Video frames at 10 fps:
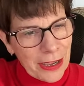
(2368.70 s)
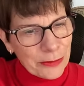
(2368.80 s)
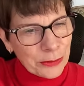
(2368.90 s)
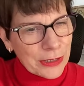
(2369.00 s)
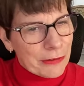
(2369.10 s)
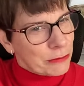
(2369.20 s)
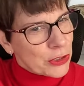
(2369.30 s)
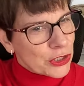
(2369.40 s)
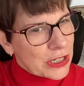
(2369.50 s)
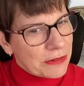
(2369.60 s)
i don't know how
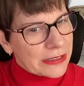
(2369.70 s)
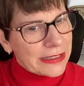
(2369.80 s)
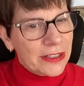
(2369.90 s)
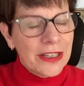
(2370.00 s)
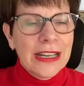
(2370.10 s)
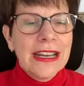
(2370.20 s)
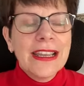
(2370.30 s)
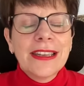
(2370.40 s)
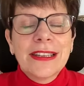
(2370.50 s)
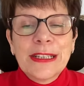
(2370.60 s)
much around here
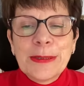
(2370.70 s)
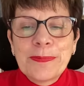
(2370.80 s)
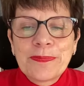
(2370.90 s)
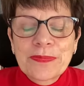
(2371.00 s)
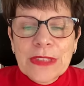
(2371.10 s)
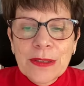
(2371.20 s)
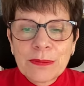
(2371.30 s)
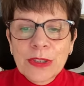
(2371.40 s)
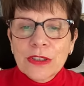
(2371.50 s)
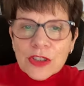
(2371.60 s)
um
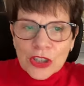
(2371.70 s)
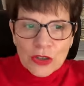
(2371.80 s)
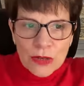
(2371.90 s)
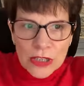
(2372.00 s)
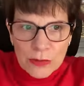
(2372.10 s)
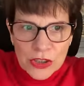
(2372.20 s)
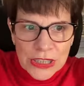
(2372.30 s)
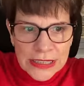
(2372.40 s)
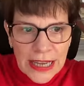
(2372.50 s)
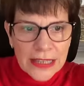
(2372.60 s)
but she tries what she
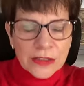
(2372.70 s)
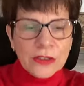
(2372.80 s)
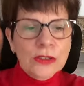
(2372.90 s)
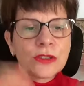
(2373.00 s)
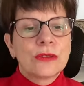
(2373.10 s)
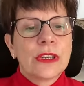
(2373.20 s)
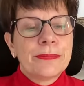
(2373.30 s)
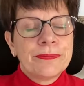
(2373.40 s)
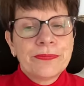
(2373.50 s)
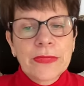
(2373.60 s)
can you know to
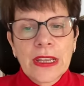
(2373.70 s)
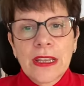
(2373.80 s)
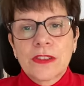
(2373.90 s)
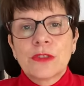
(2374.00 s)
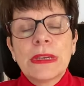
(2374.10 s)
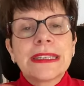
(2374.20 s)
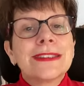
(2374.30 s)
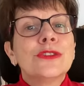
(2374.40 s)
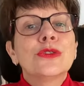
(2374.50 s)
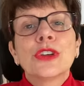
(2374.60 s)
um to make
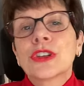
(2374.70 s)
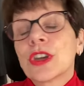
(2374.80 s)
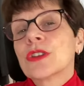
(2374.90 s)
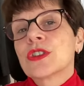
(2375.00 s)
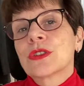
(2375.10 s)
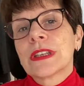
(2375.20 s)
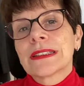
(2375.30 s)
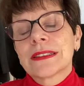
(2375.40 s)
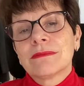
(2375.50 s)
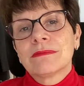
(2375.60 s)
it into a cut so
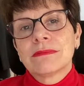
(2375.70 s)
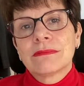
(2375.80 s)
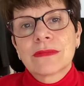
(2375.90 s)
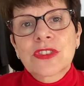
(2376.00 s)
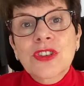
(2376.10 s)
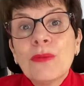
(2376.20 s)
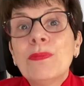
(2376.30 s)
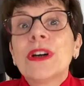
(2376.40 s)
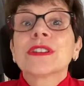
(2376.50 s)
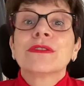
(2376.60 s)
that some
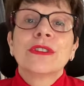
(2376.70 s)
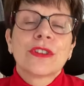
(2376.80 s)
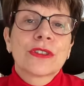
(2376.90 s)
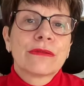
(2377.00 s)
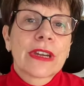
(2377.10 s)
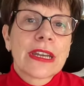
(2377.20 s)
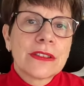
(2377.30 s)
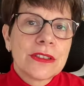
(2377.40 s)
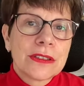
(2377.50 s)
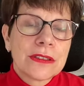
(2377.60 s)
part of the loss of hair
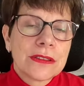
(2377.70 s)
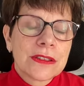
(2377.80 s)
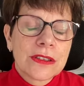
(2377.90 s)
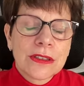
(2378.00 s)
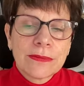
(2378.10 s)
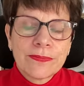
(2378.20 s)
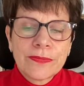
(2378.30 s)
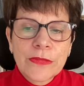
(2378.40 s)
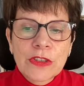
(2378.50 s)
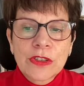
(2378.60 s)
doesn't
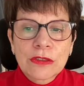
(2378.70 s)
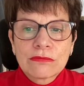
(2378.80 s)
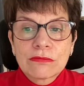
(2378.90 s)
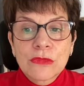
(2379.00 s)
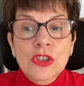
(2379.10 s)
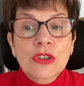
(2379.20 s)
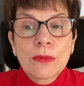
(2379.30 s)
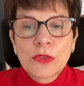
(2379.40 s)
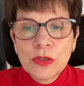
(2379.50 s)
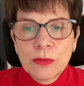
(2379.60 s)
um, does not show
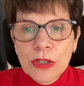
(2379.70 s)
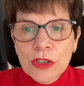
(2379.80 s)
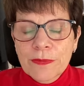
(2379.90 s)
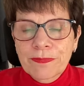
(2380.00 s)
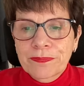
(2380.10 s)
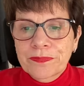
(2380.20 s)
up too much